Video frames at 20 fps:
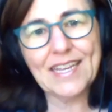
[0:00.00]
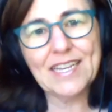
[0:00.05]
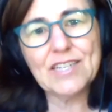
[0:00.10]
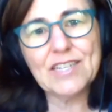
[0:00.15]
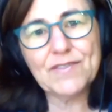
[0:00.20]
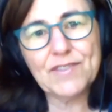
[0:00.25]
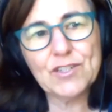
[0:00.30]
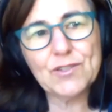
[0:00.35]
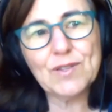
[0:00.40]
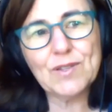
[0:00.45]

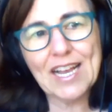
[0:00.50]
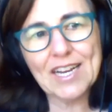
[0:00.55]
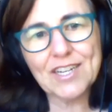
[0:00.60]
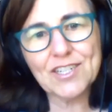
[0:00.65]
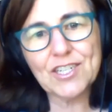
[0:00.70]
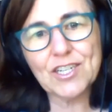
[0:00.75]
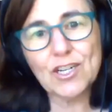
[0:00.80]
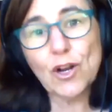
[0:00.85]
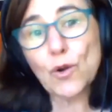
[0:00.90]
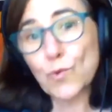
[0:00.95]
individual
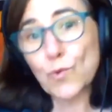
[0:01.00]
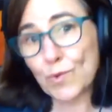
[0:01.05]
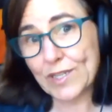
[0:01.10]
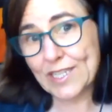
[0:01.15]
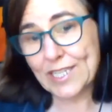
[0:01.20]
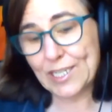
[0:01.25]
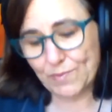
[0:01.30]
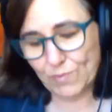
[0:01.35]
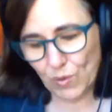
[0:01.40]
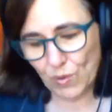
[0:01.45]
action are
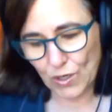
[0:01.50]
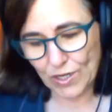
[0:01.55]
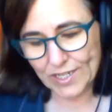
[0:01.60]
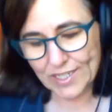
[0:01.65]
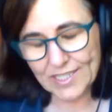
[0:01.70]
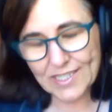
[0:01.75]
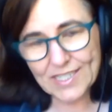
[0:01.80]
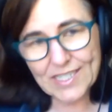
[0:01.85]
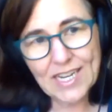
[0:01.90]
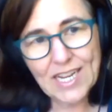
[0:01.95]
really
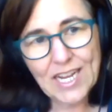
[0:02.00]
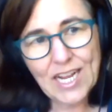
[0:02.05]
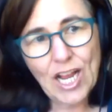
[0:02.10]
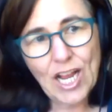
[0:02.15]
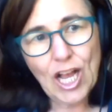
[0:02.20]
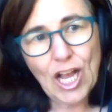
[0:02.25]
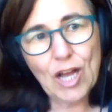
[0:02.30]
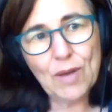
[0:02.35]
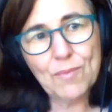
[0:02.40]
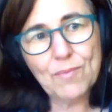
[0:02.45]
important.
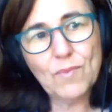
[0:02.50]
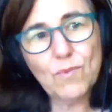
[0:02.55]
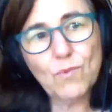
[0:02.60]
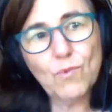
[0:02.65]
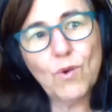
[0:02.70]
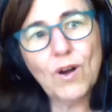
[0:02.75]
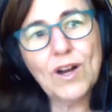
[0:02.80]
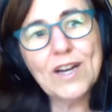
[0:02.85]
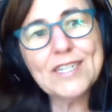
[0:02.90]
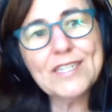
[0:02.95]

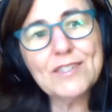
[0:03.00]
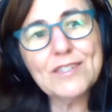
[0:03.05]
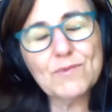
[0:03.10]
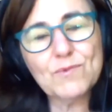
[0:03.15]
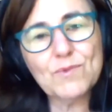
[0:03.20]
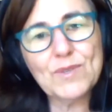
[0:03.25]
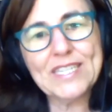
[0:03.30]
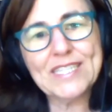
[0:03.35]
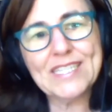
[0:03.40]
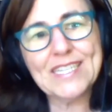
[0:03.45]

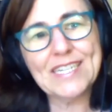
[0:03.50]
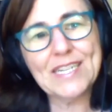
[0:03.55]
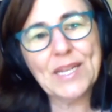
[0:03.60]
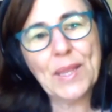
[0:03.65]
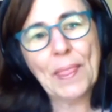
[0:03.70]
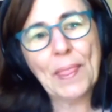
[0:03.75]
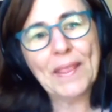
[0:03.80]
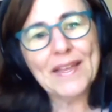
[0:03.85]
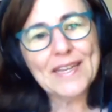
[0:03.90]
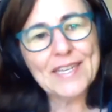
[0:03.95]
One
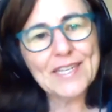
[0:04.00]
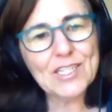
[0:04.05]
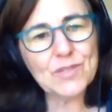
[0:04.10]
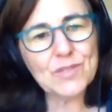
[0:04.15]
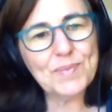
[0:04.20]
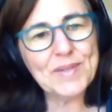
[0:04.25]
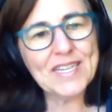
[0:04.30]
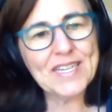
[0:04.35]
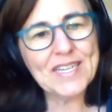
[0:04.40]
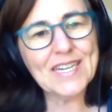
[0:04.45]
reason
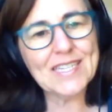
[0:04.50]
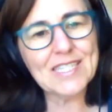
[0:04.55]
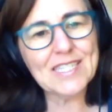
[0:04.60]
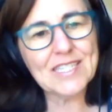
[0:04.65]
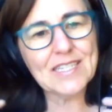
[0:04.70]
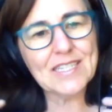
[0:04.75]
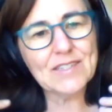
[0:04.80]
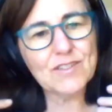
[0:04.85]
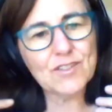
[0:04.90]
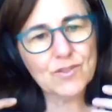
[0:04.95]
is
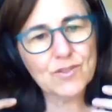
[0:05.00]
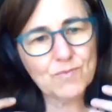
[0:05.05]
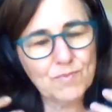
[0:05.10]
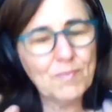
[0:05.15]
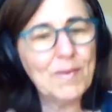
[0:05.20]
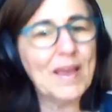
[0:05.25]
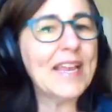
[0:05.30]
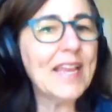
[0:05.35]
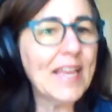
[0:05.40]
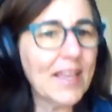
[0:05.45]
because
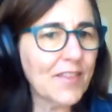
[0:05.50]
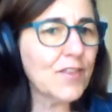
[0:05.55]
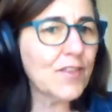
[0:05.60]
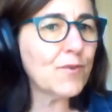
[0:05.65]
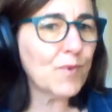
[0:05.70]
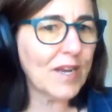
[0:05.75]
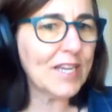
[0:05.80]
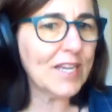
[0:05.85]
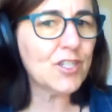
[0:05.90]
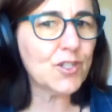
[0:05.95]
making
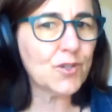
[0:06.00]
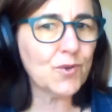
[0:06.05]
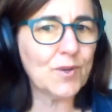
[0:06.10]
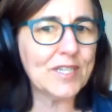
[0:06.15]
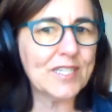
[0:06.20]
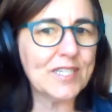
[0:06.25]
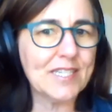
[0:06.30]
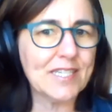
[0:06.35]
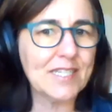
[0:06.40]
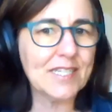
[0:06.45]
the right
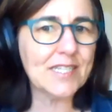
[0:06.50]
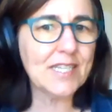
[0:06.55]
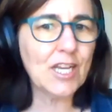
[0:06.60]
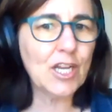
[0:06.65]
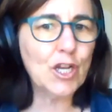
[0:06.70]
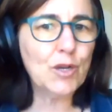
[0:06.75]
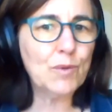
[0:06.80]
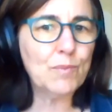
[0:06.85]
choices